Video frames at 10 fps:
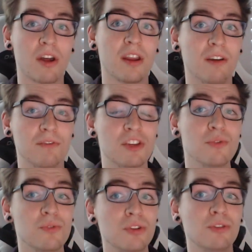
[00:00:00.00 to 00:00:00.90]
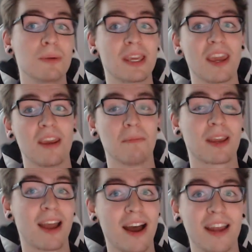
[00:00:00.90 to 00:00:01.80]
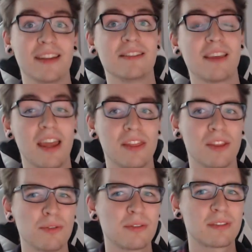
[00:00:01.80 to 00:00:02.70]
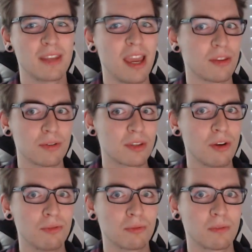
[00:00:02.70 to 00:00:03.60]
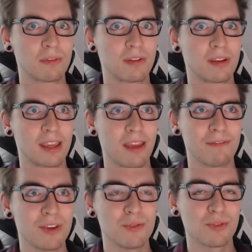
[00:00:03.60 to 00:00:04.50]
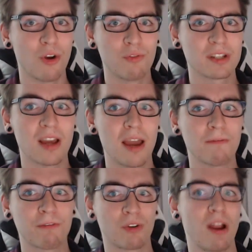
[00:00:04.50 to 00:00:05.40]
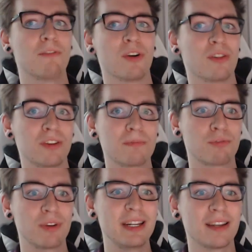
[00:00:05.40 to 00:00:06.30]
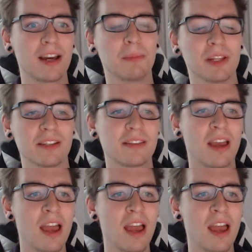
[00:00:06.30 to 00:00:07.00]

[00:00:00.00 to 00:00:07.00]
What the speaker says: of YouTube game guides. And those go get views over time forever. They're pretty timeless.